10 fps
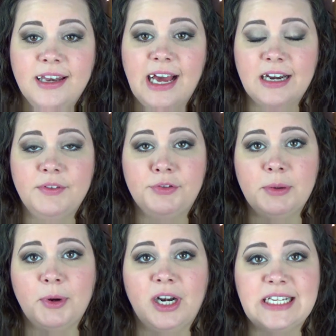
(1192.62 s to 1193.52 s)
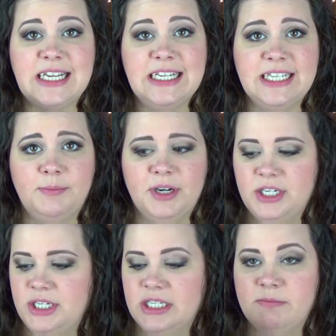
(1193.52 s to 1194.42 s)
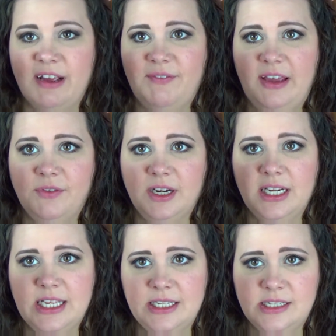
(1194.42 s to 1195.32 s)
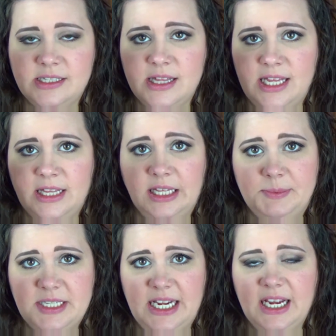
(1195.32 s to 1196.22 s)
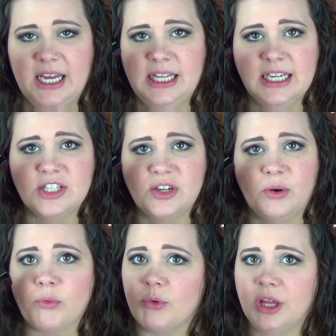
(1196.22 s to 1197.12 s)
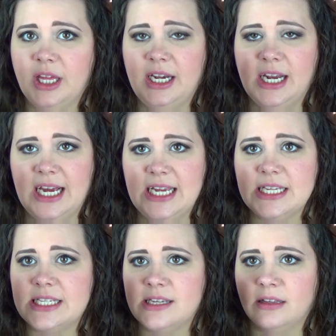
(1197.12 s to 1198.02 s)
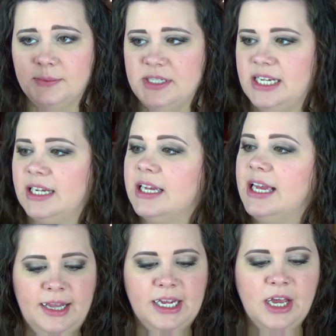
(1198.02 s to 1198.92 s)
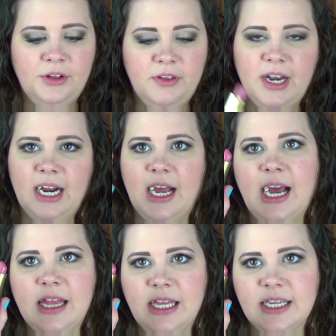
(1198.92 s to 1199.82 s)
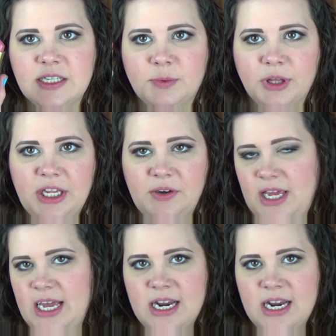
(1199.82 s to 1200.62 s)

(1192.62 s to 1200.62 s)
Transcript: Now, out of the three products I did purchase, my favorite is the lipstick. I think it's a really nice lipstick. The color that I got, I think, is really unique.